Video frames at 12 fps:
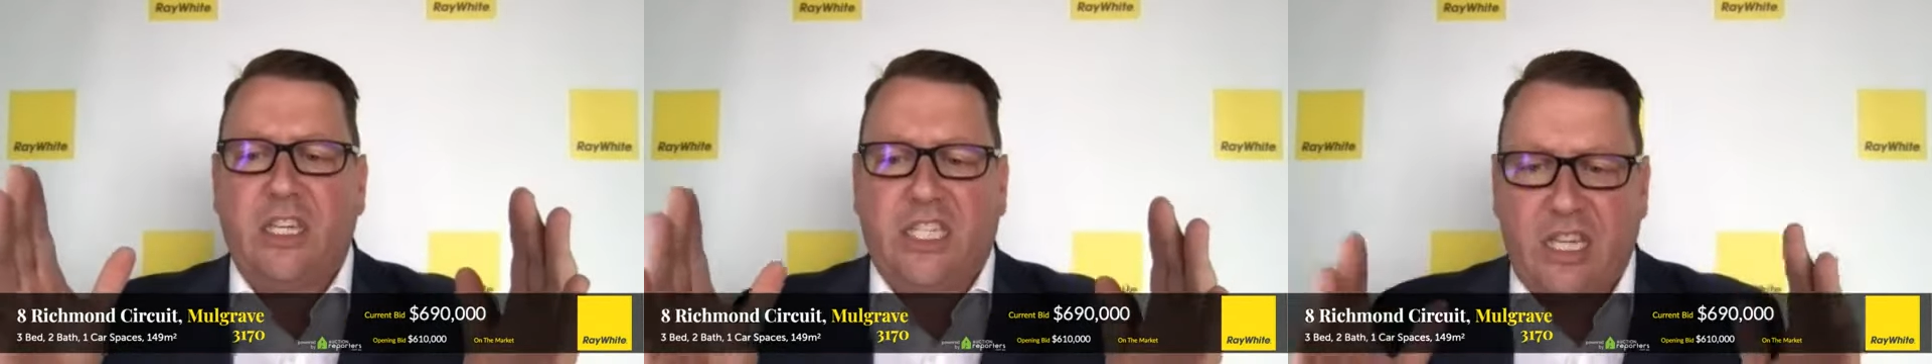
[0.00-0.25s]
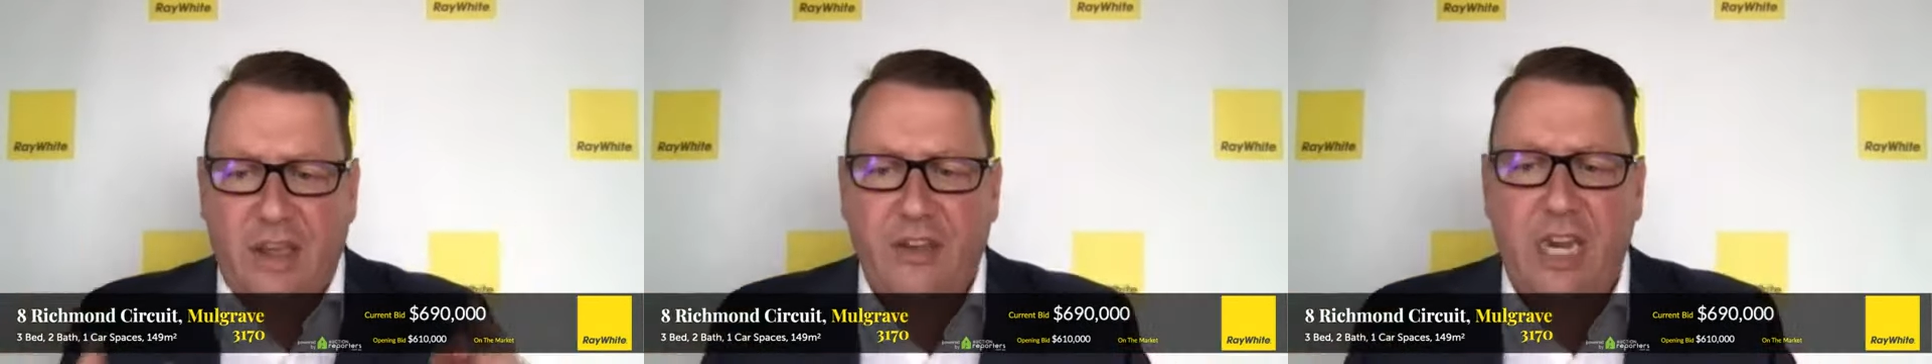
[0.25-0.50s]

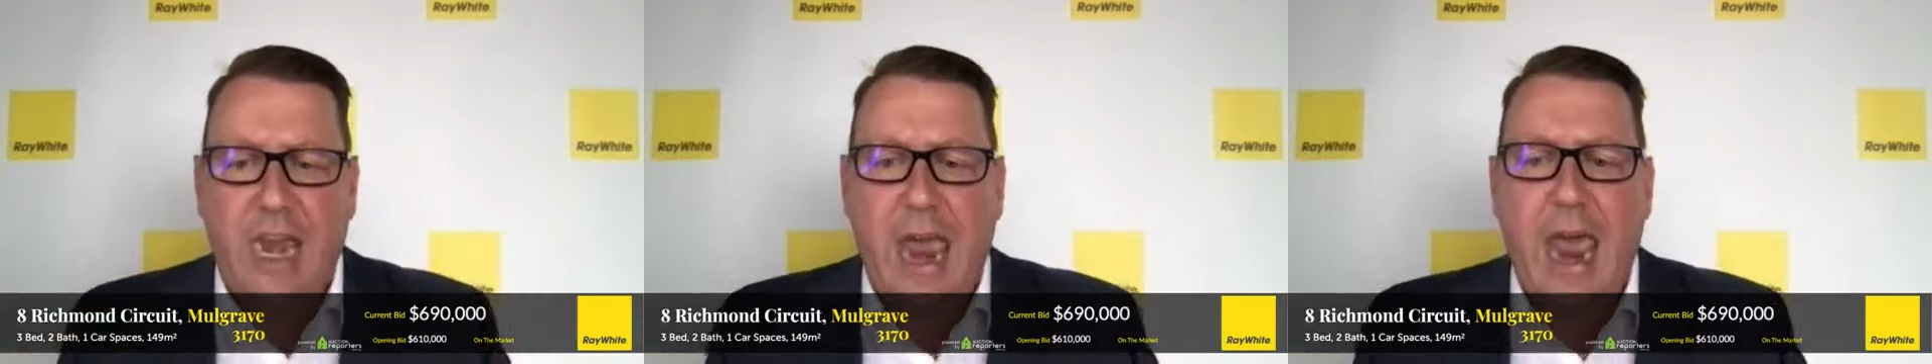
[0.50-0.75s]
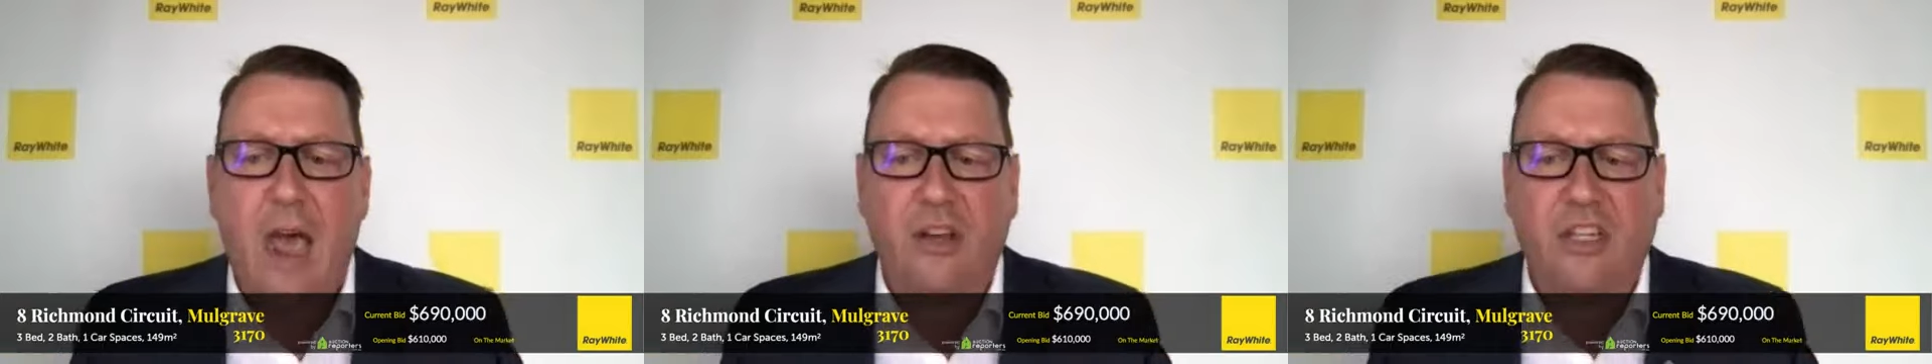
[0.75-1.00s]
7
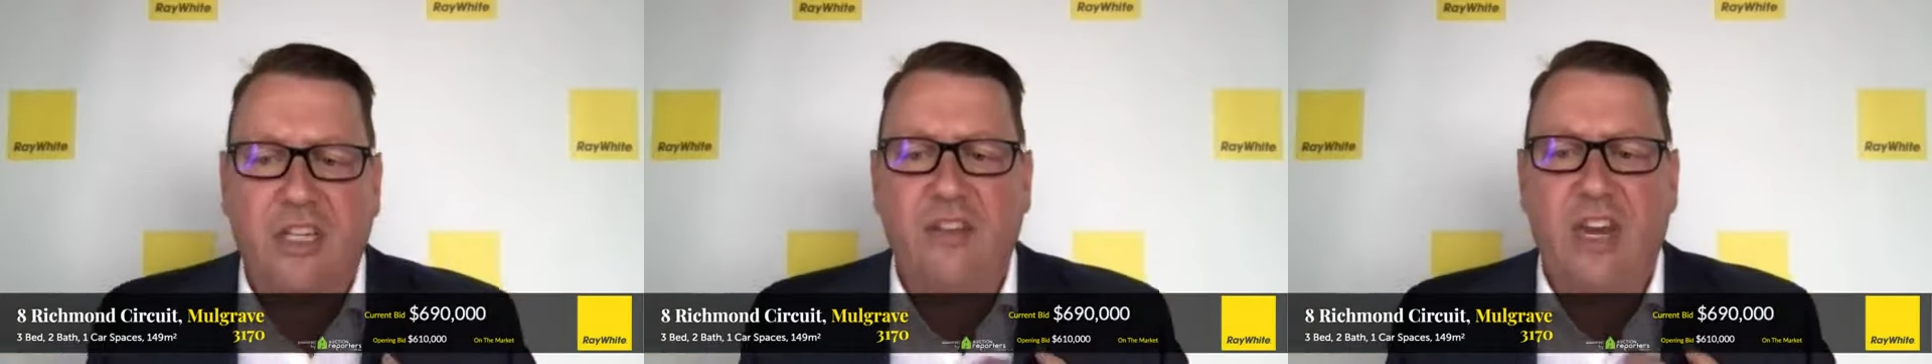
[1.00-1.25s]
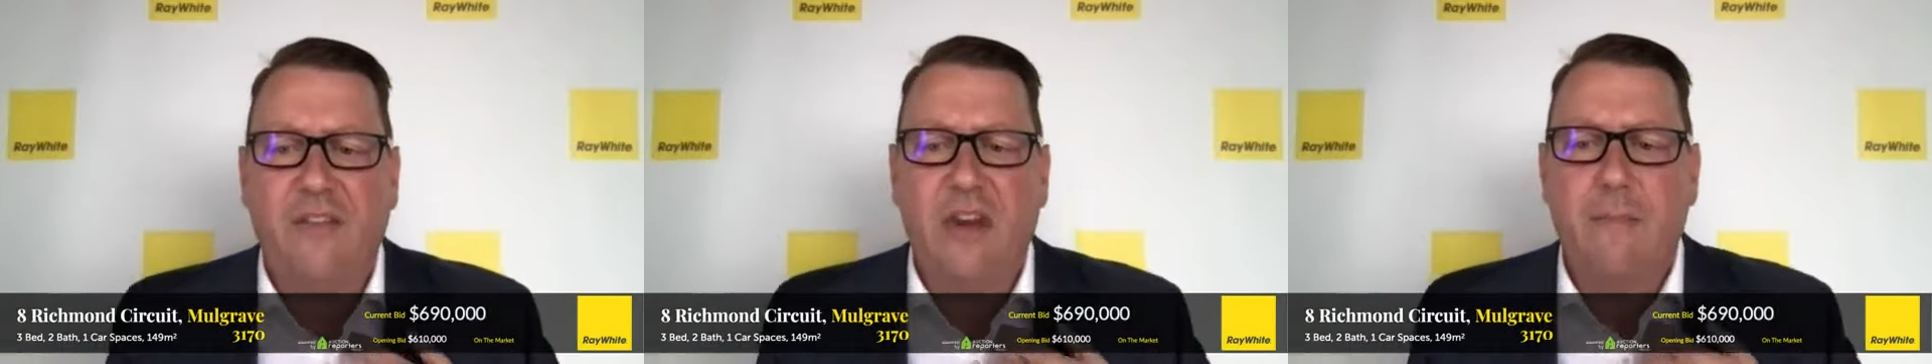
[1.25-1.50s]
now. 7
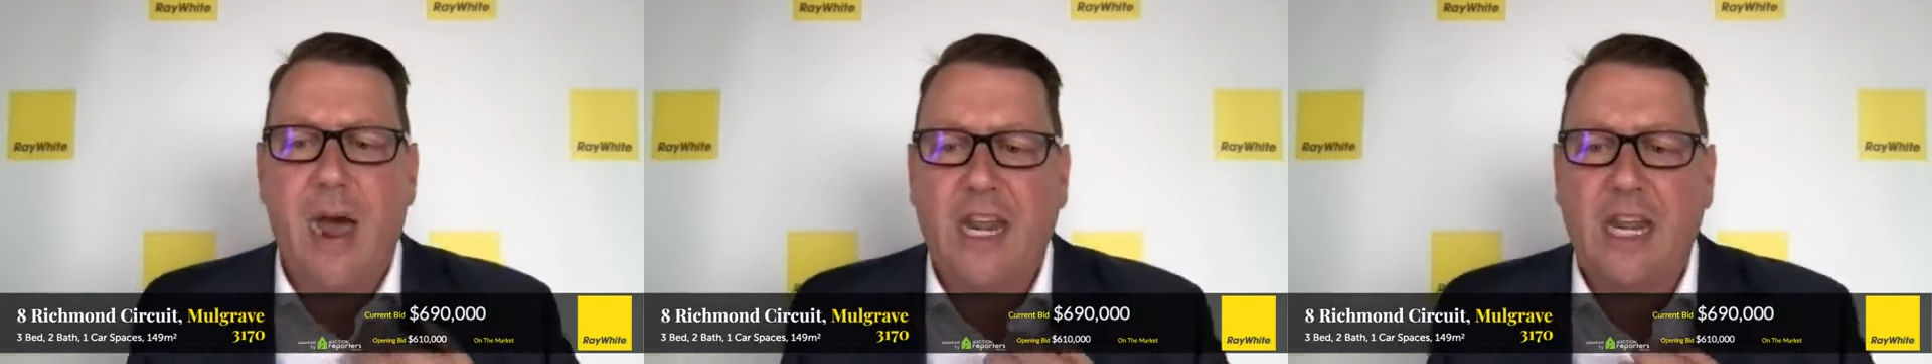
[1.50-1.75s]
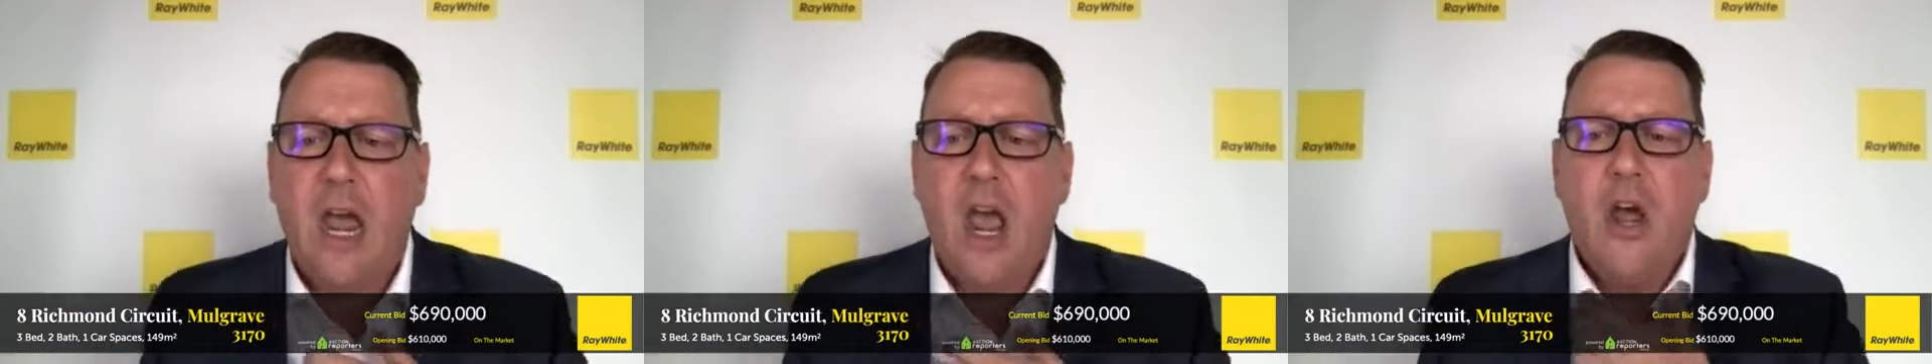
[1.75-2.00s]
even
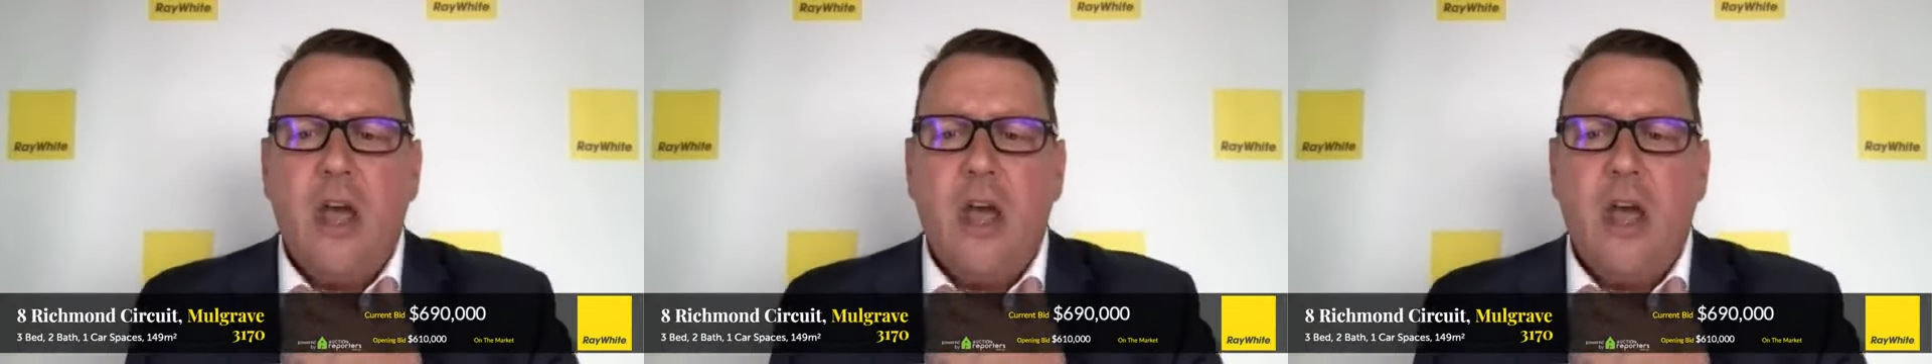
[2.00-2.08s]
money.